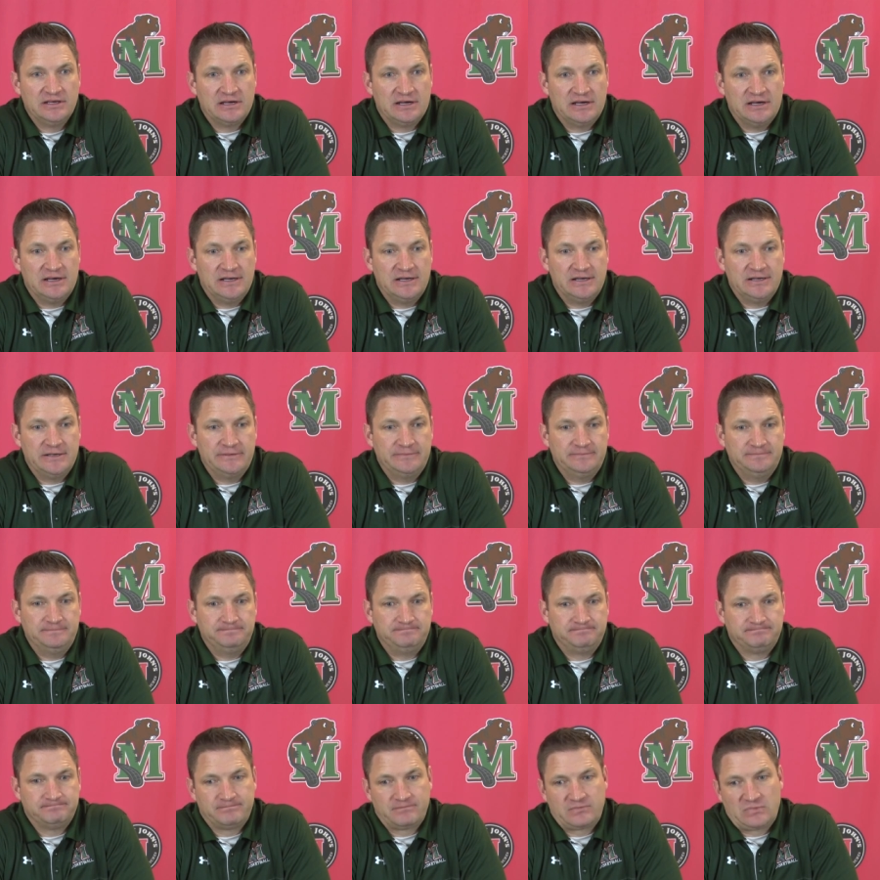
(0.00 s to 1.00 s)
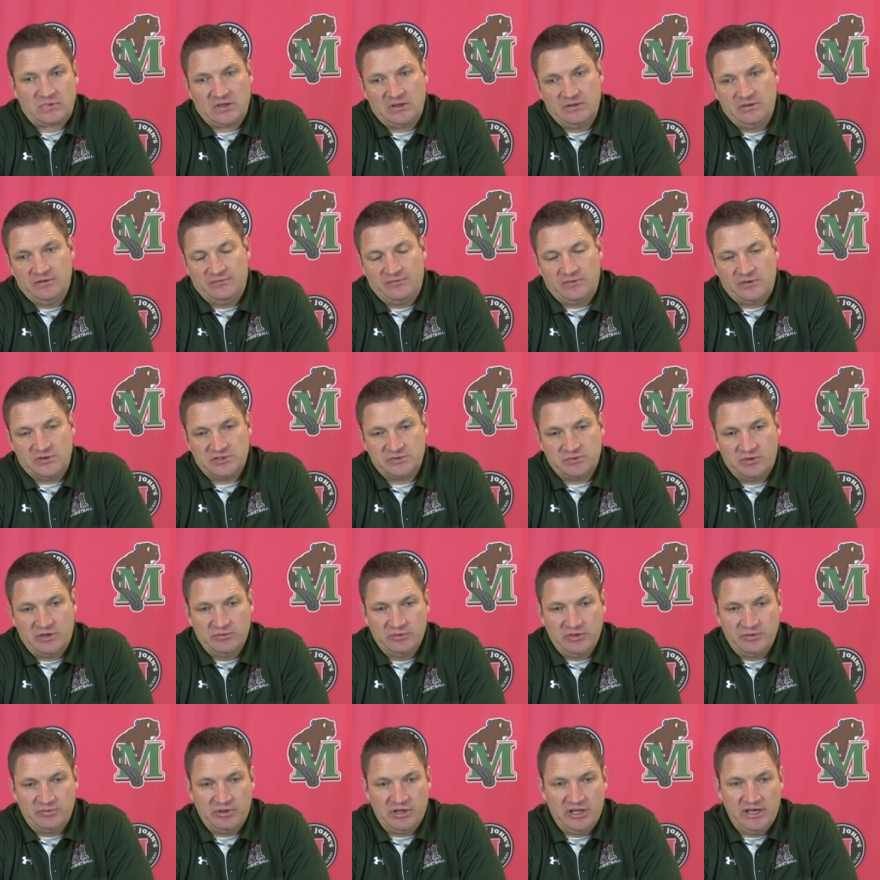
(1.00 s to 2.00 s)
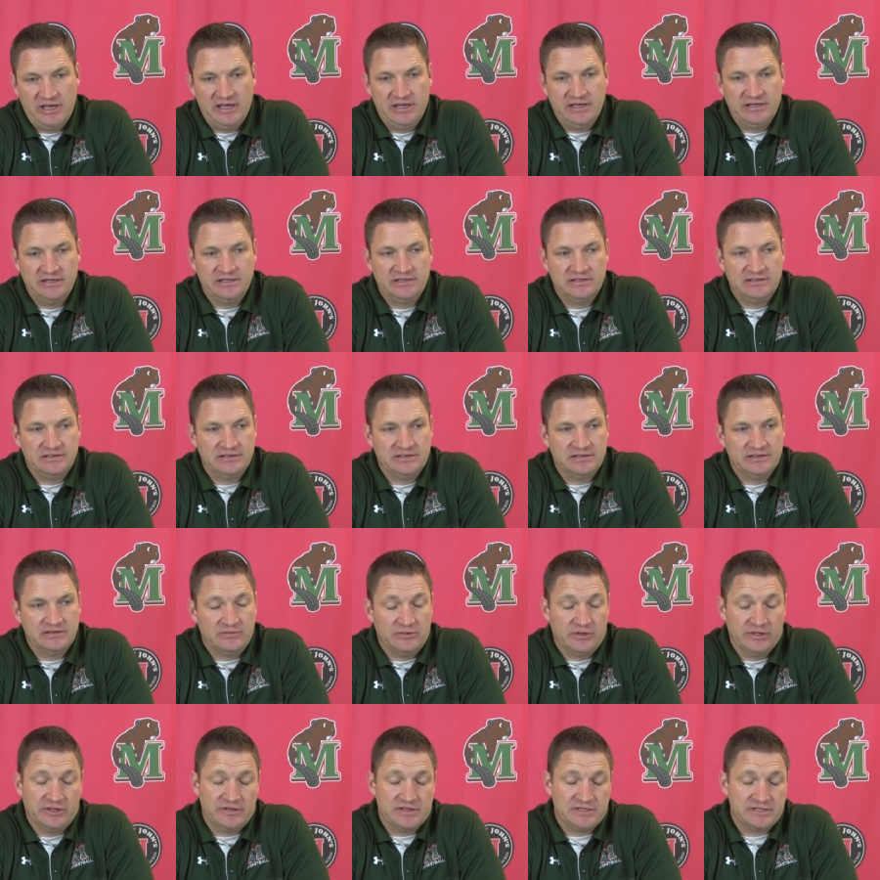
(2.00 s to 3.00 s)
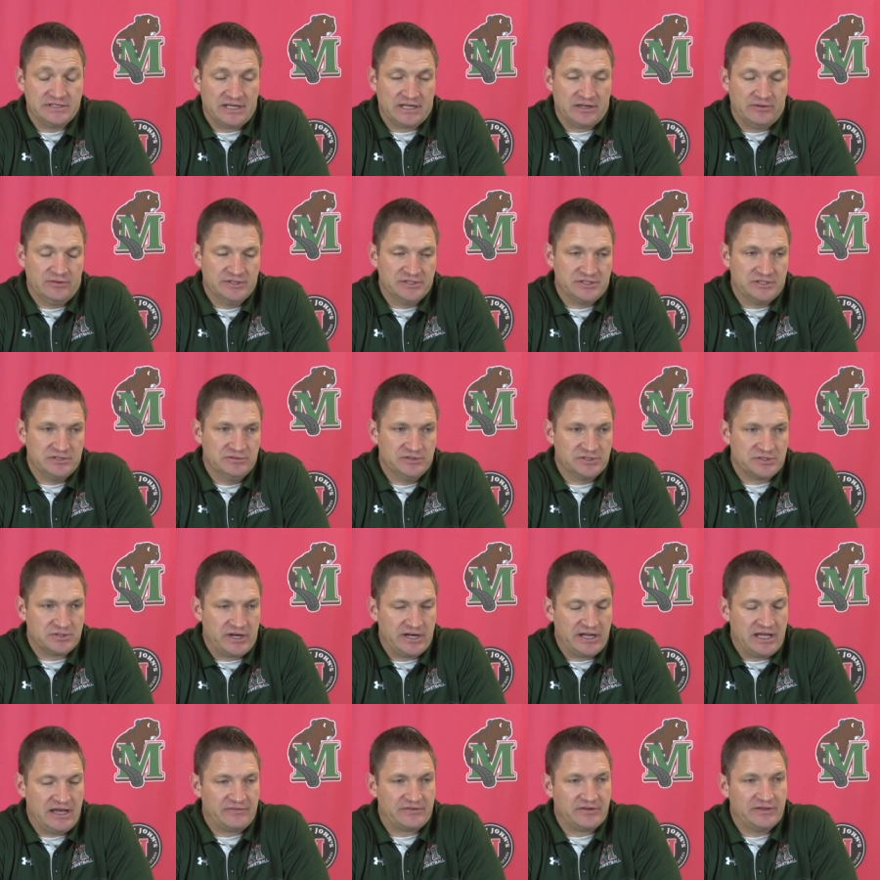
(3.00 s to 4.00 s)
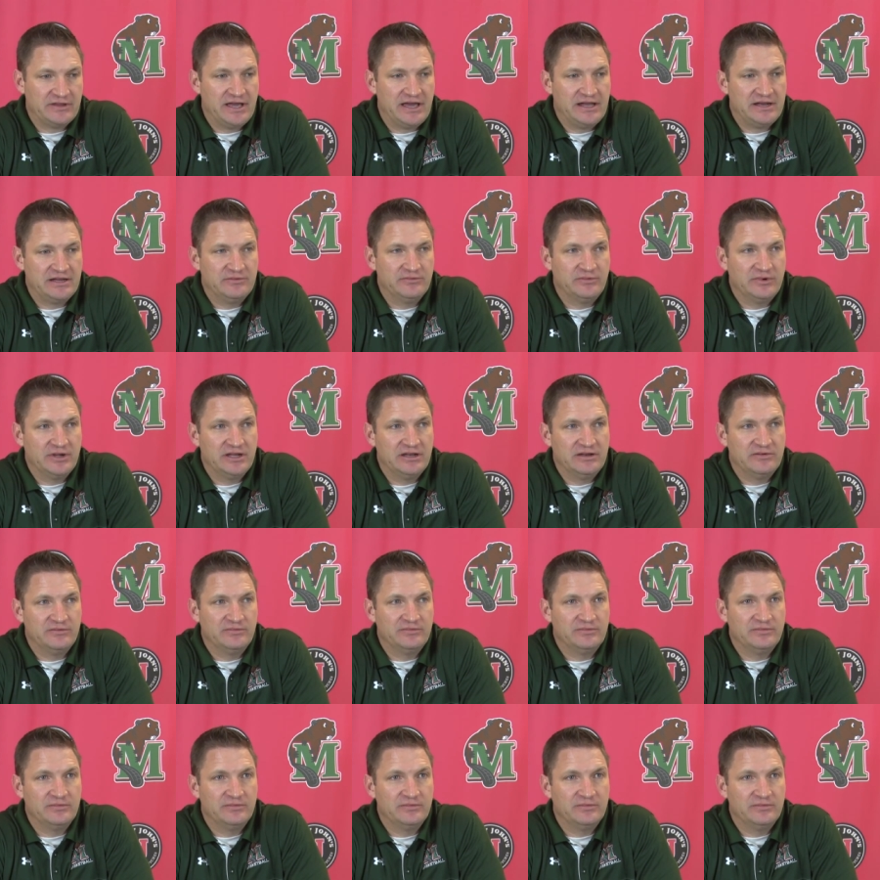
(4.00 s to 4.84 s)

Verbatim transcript: Um, the first one we played, and, and, really the second one too was right after that, and, and,